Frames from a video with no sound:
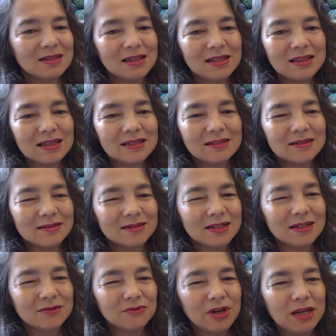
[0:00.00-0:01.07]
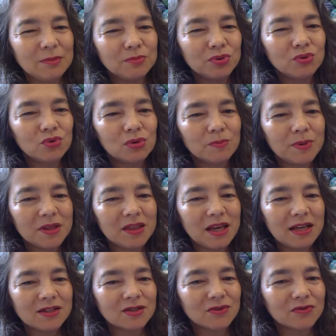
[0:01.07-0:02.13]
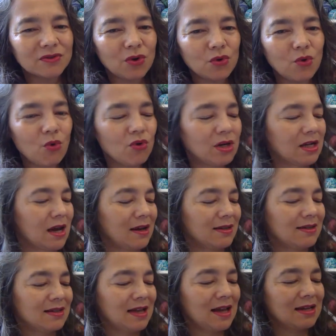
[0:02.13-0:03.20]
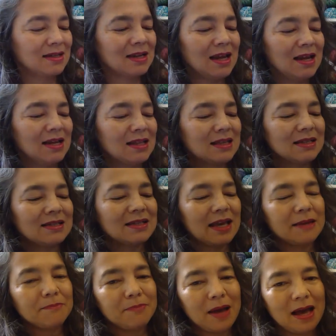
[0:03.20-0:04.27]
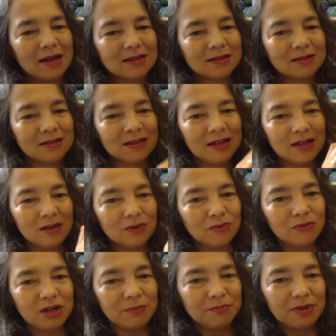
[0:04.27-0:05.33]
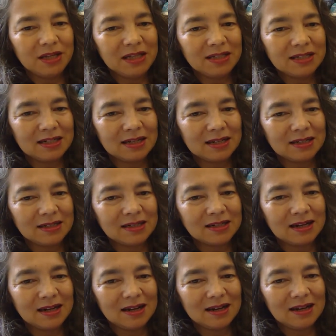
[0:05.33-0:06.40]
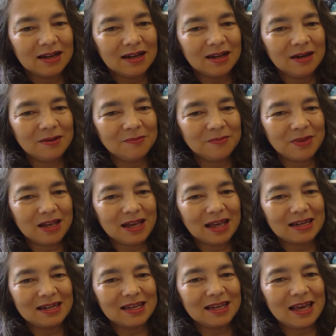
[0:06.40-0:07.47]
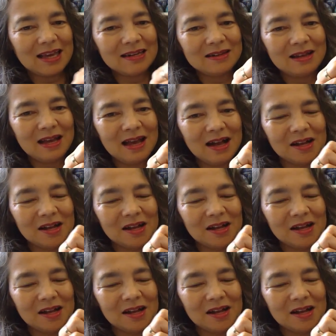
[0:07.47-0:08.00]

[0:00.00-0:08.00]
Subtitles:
they didn't really pool, but they sort of got organized and the same pattern repeated again and again.